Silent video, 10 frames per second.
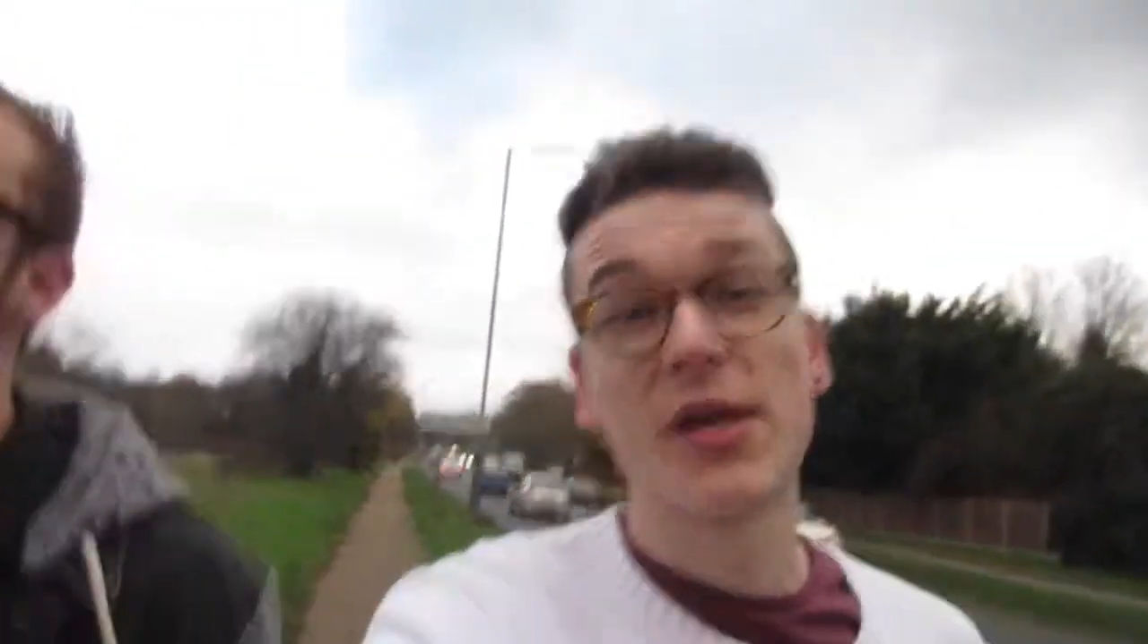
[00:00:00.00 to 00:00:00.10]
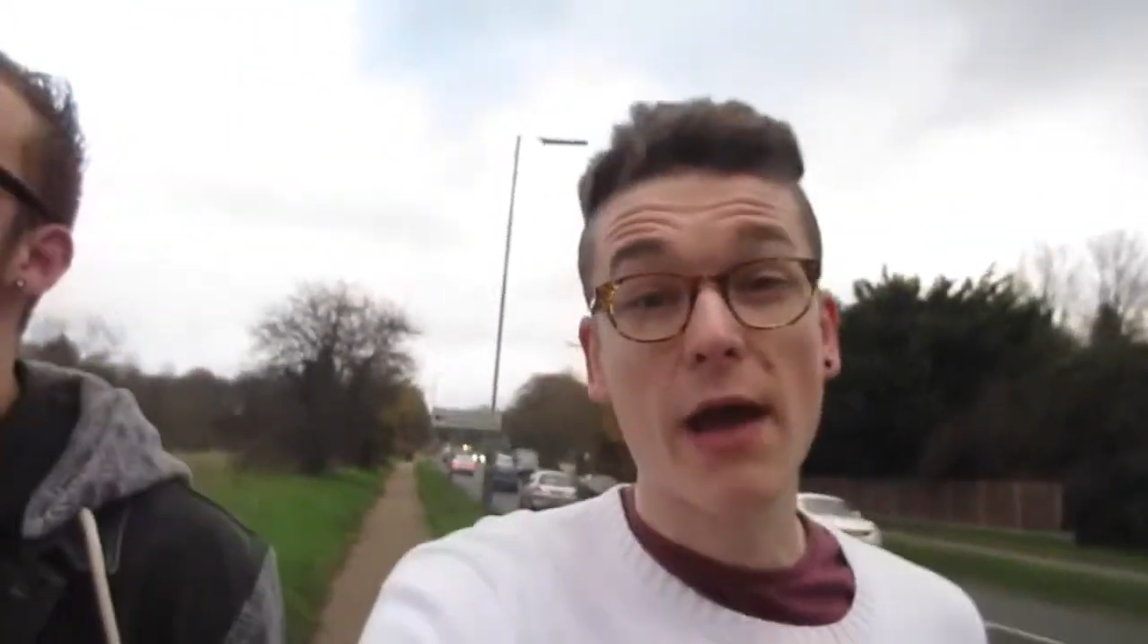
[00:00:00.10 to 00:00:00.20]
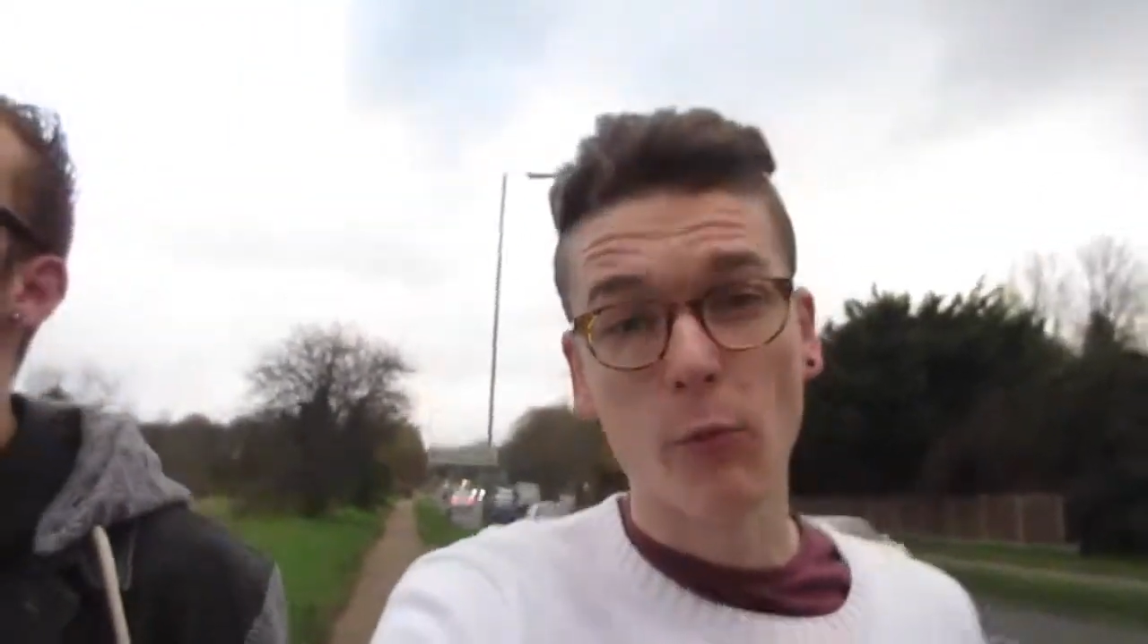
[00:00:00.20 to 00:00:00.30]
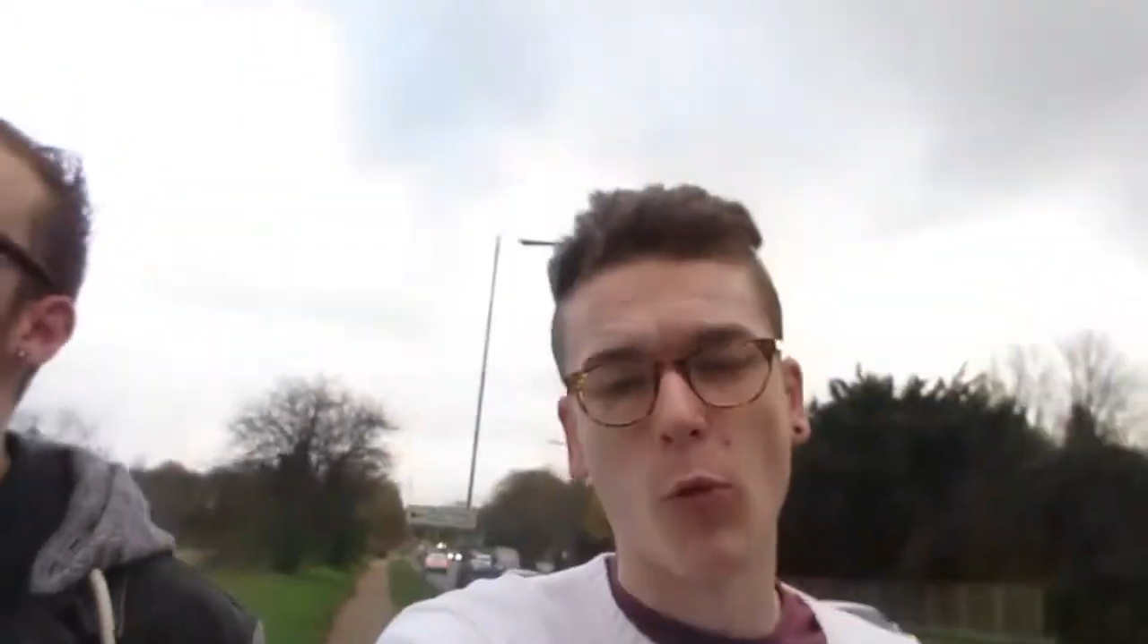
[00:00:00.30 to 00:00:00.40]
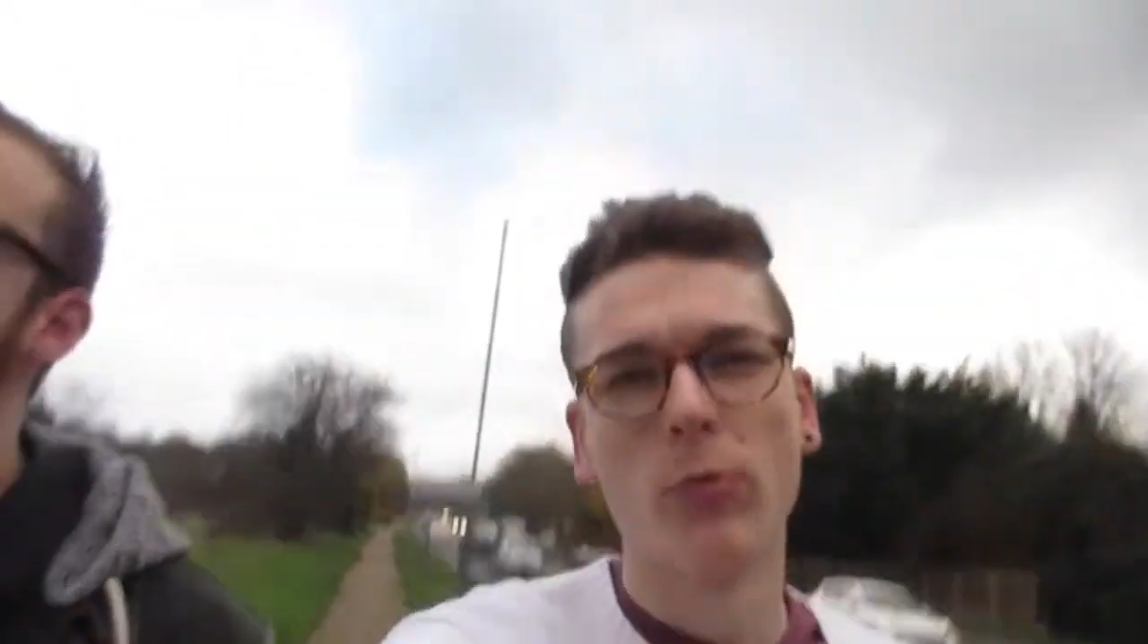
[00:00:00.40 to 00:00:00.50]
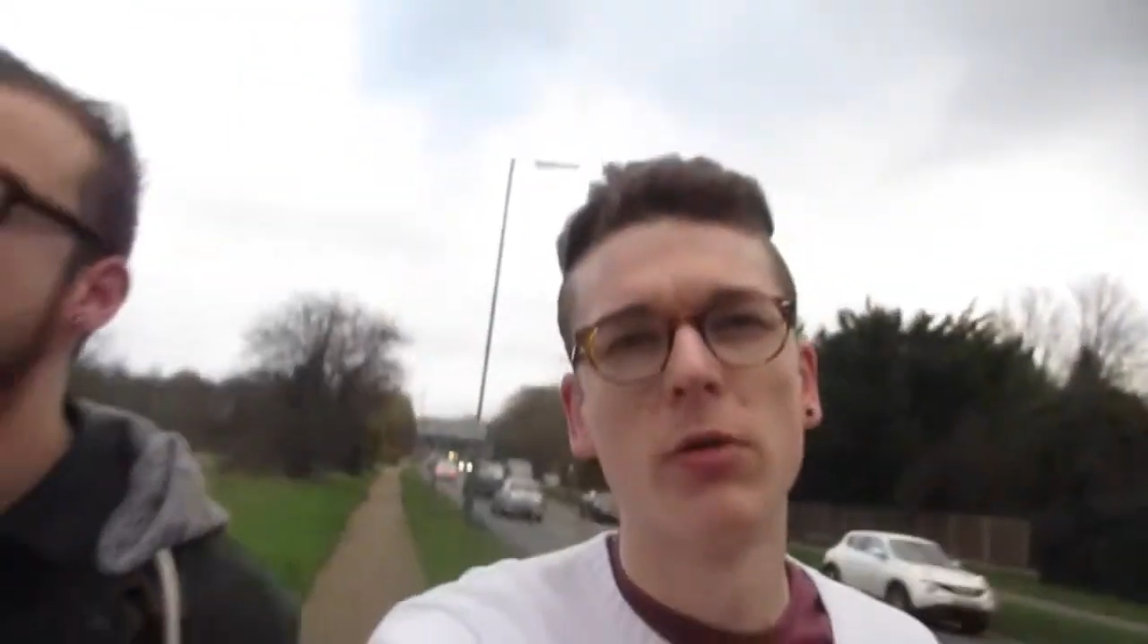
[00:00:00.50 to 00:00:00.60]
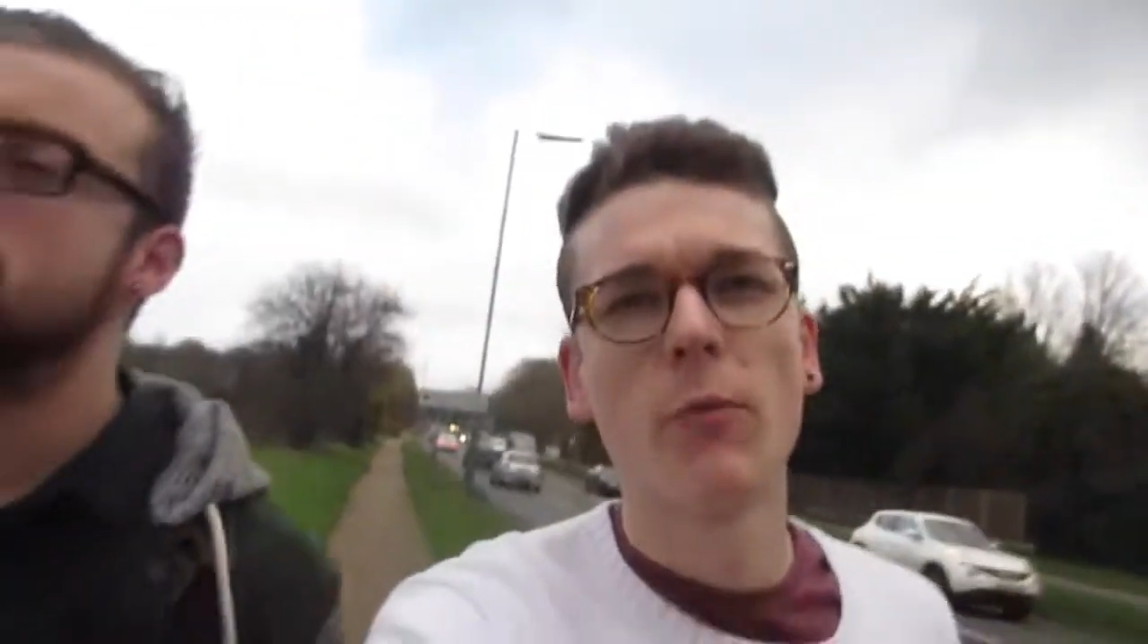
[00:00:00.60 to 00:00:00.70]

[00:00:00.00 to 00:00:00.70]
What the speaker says: get warm.